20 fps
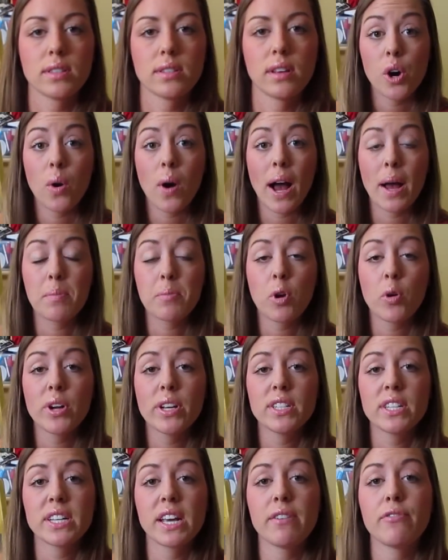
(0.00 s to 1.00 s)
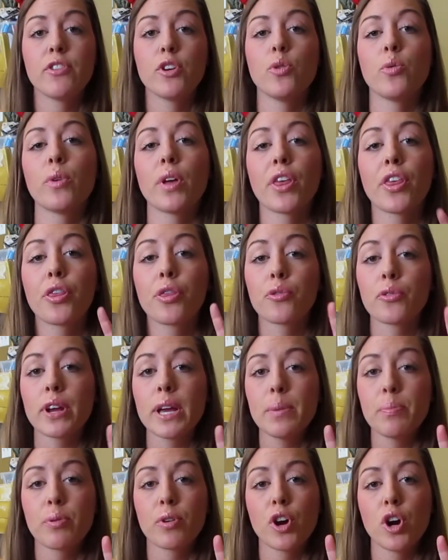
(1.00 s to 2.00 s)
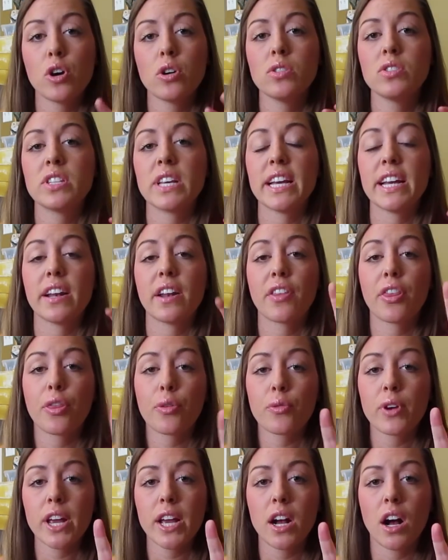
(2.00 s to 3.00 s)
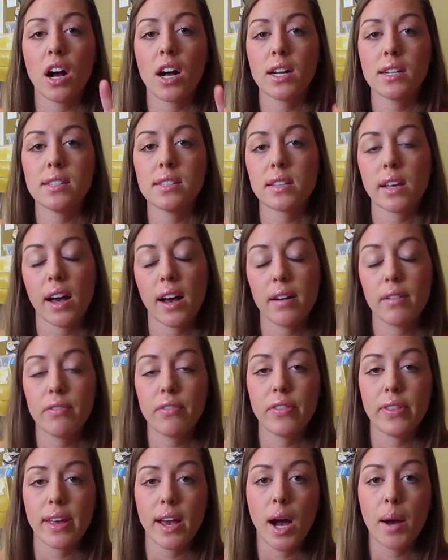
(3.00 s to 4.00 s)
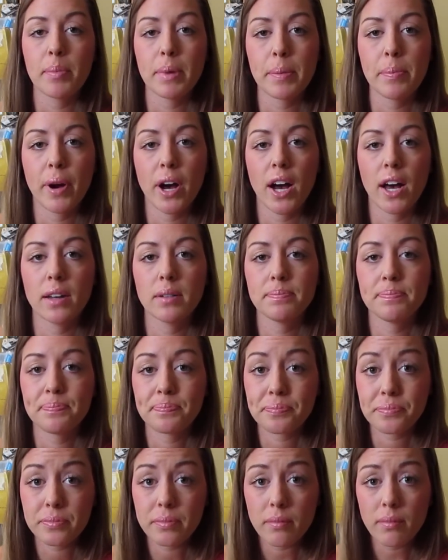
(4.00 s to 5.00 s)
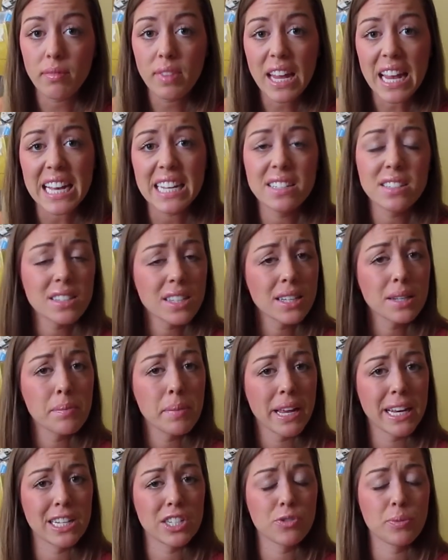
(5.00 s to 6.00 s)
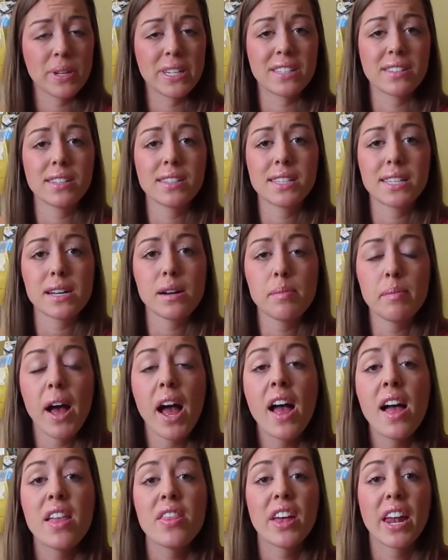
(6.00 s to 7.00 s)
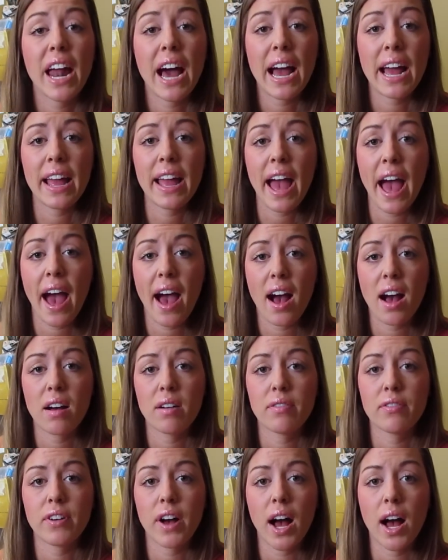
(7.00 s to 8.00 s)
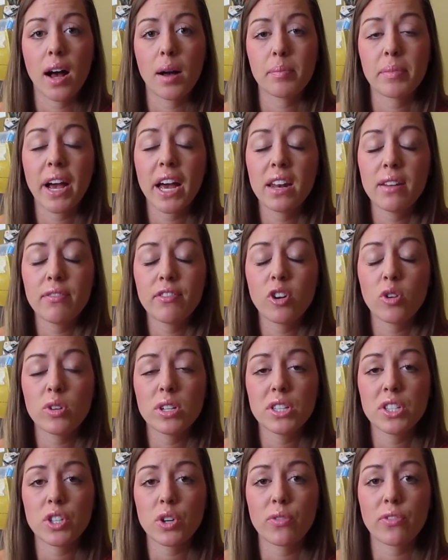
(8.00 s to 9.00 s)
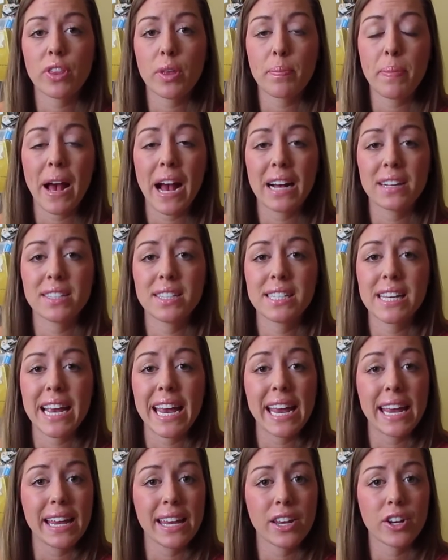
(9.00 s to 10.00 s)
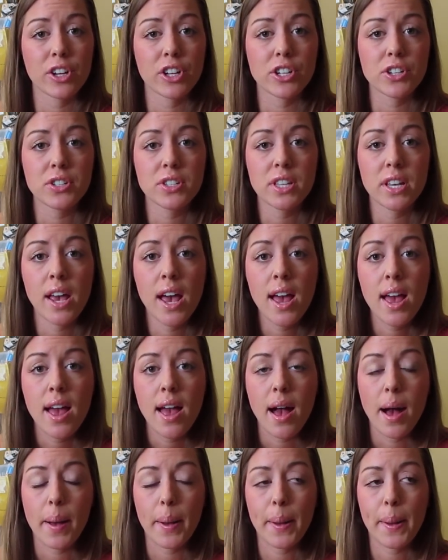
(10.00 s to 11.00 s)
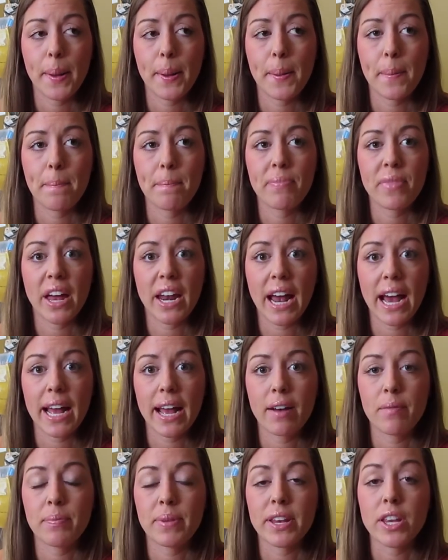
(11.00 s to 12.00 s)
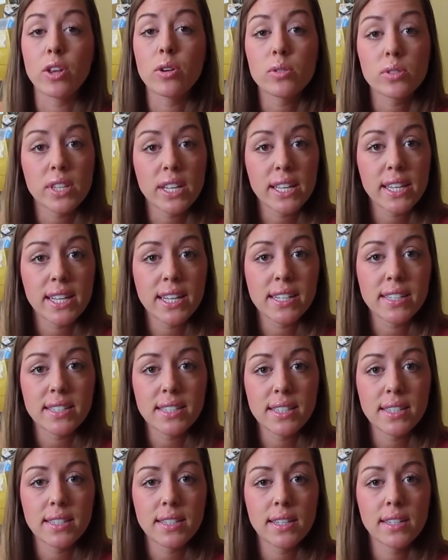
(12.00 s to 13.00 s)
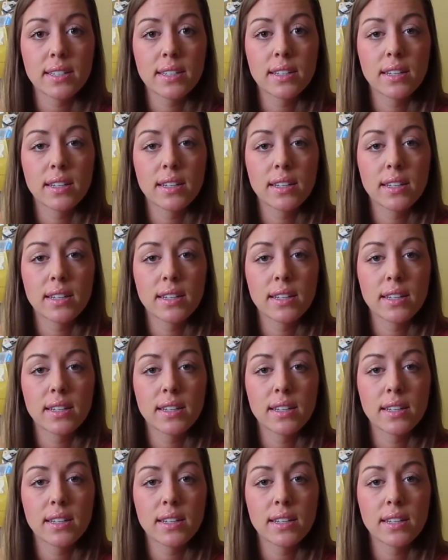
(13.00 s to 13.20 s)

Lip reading: So I'm going to give you 3 pros and 3 cons of the OmniPod insulin management system that I have kind of noticed over the past 8 years that I have been using this.